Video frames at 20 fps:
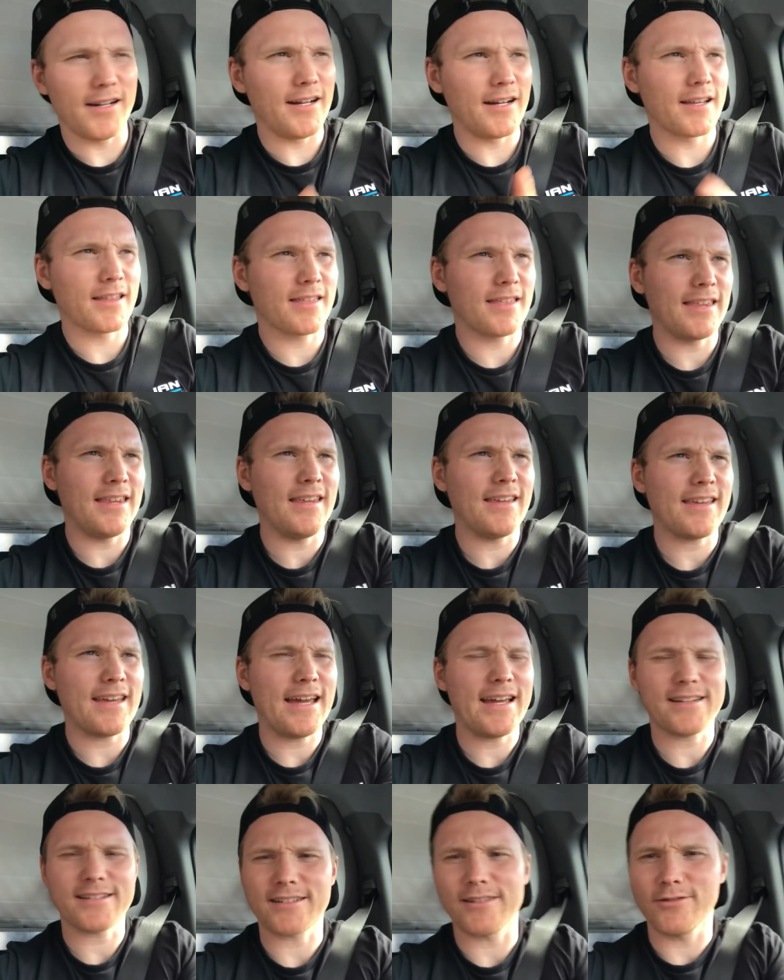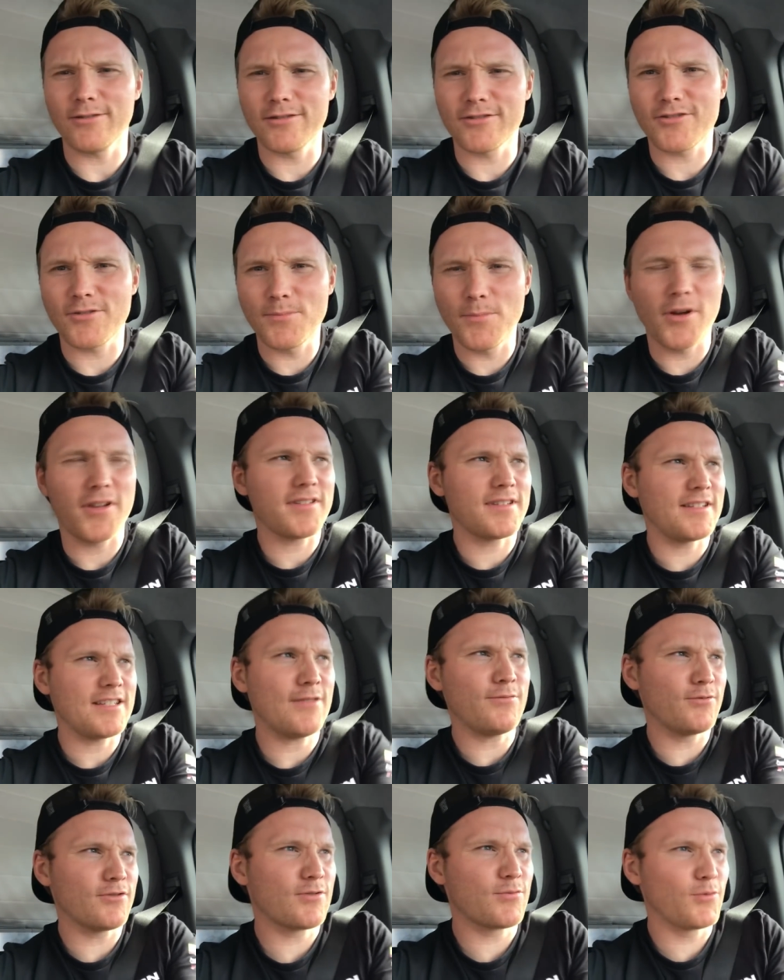I think actually also
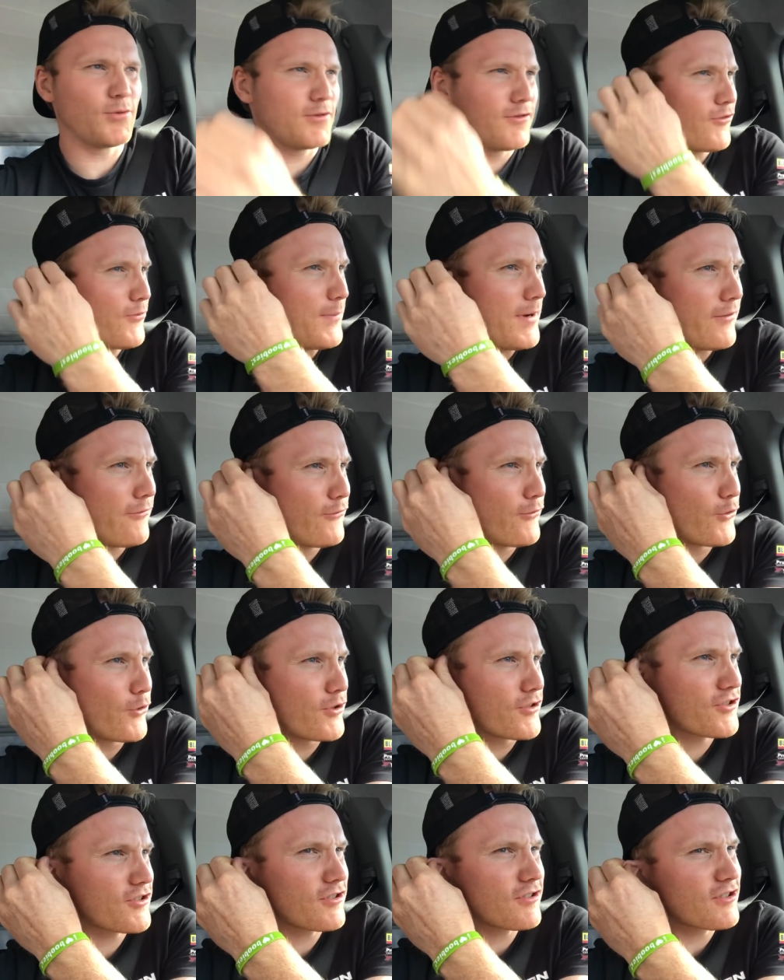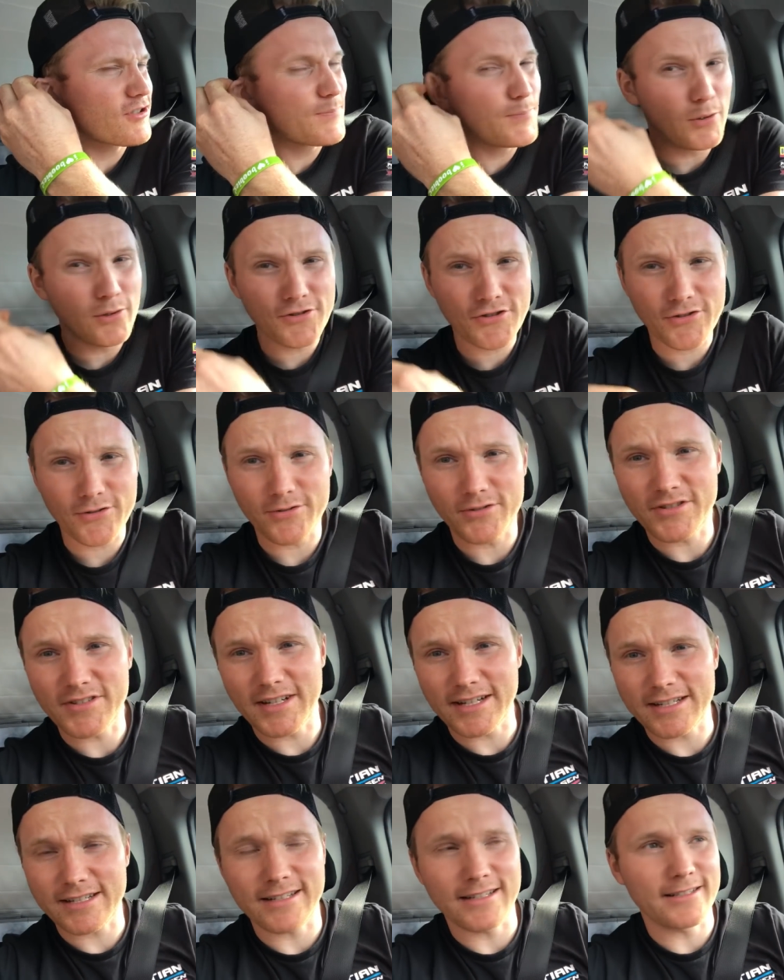Mattis was one of my first sponsors
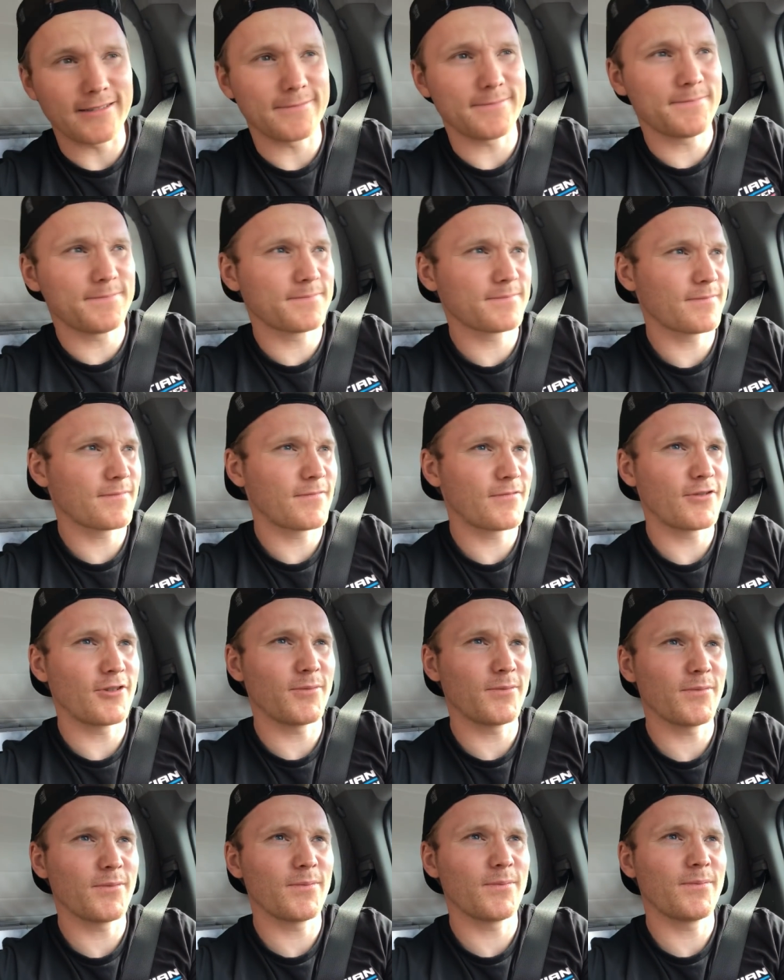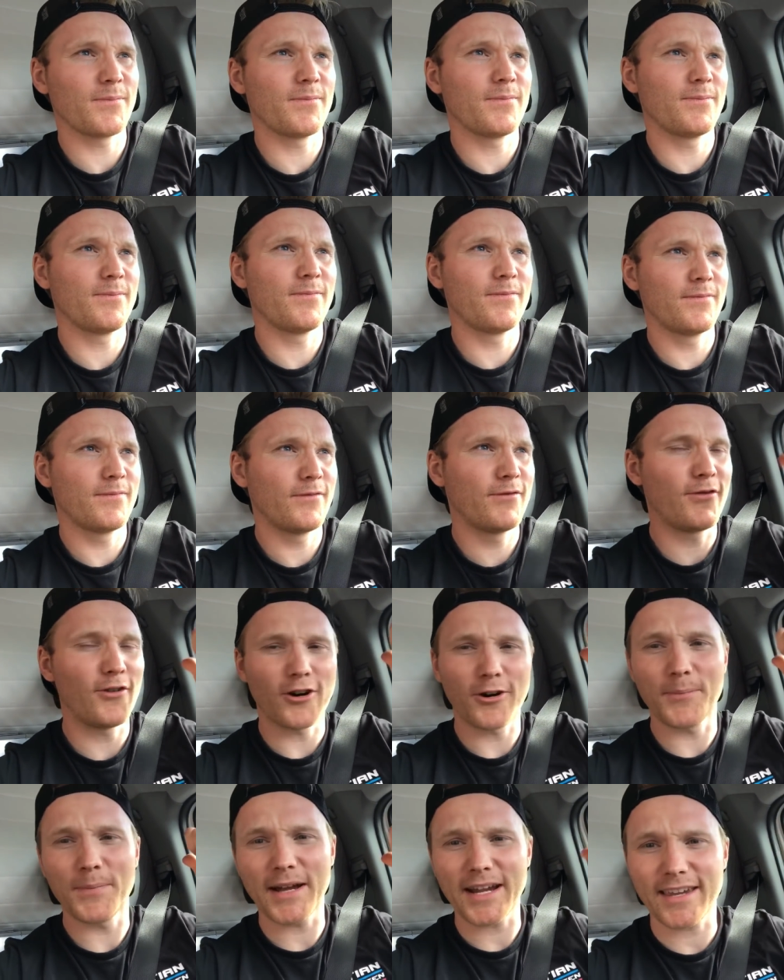actually from
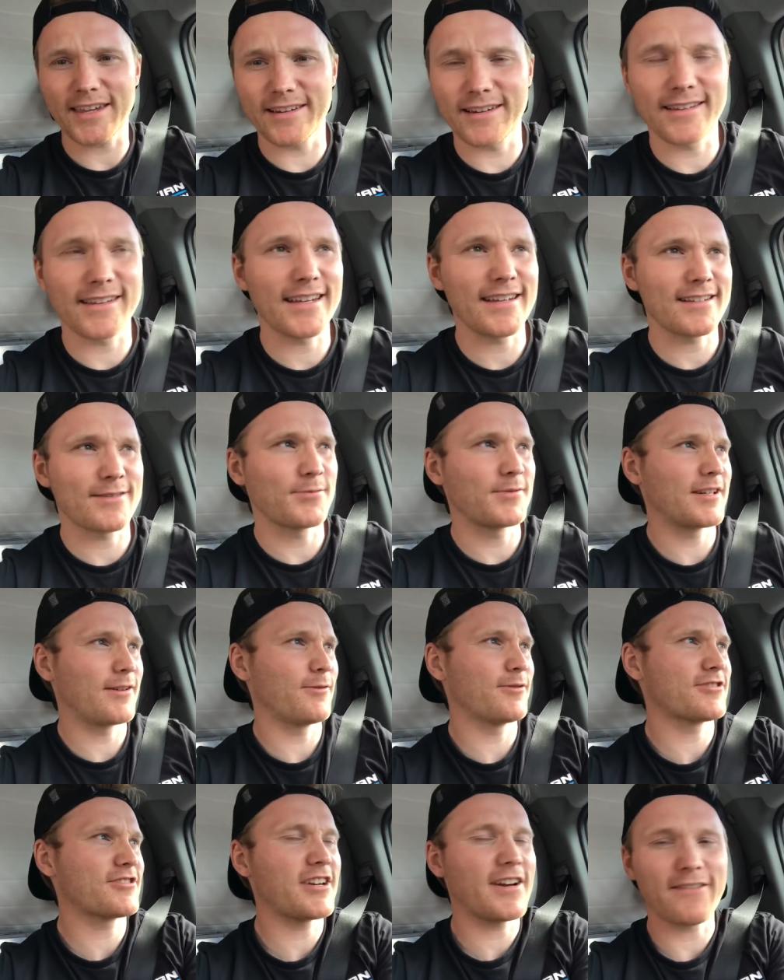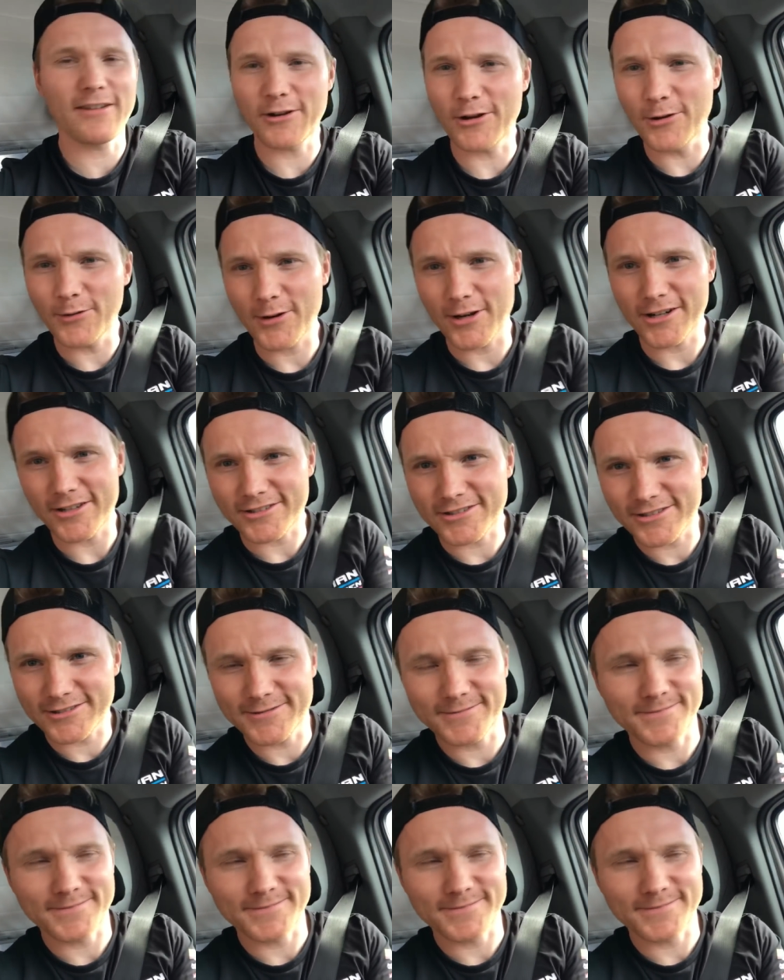far back in the days when I was driving go-kart.